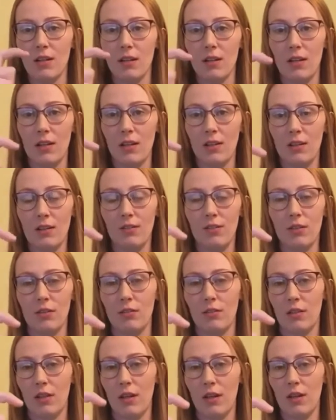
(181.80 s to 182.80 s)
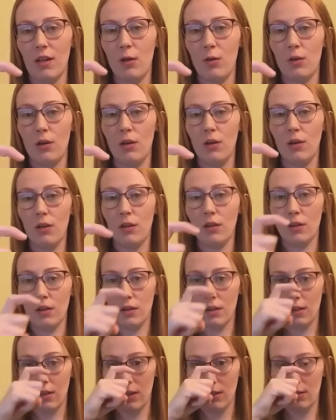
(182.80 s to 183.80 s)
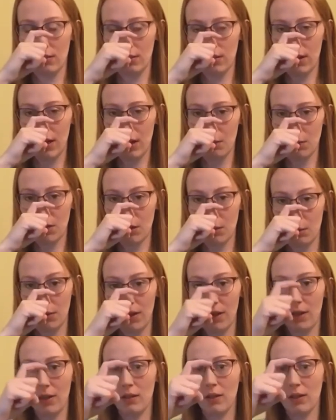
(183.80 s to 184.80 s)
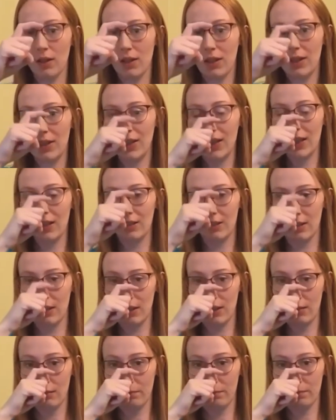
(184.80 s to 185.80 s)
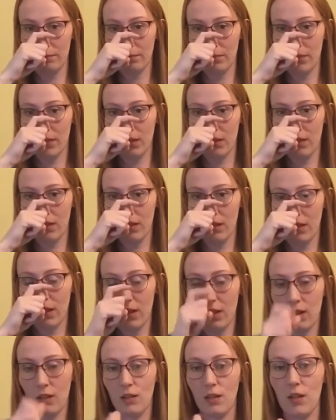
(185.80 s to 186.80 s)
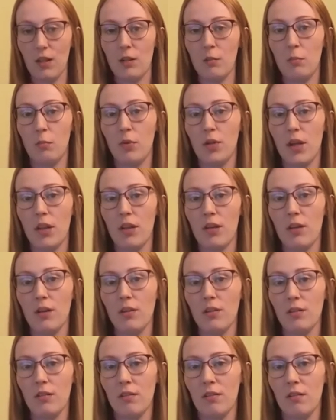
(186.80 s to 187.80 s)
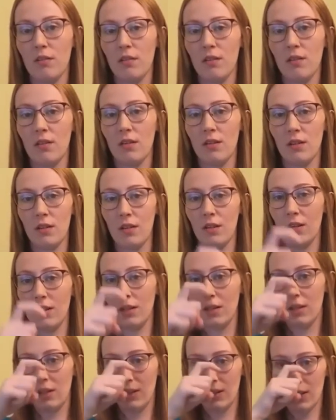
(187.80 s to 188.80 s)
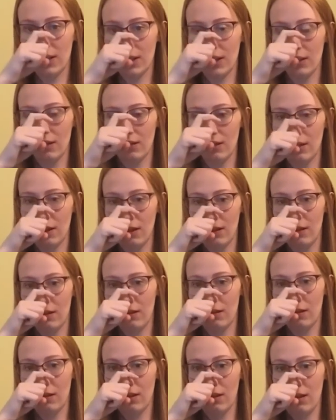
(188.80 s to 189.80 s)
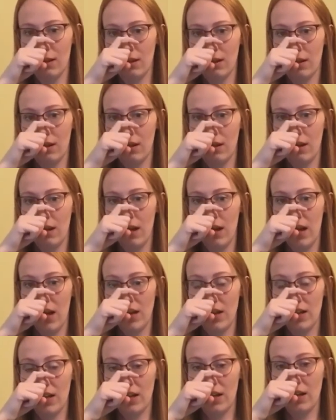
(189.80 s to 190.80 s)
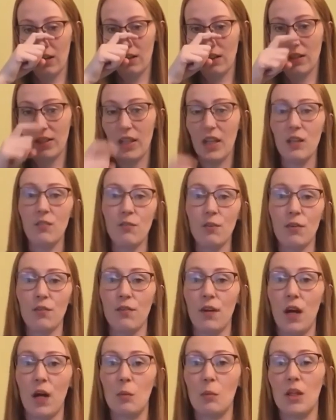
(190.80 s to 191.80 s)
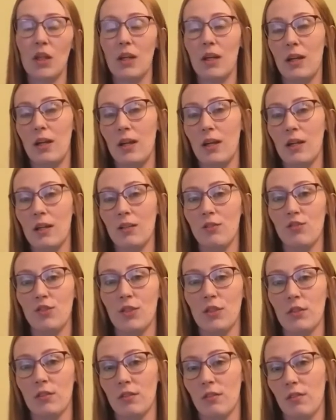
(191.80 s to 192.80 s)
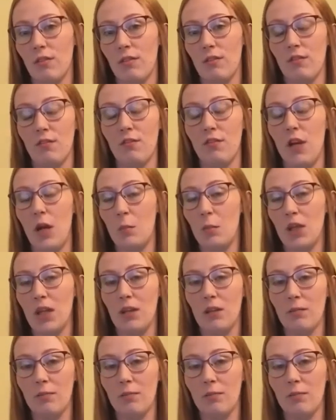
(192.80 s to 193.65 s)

is just a little hook and you're tapping twice, sister. So that's brother, sister. And then the sign for family is just family.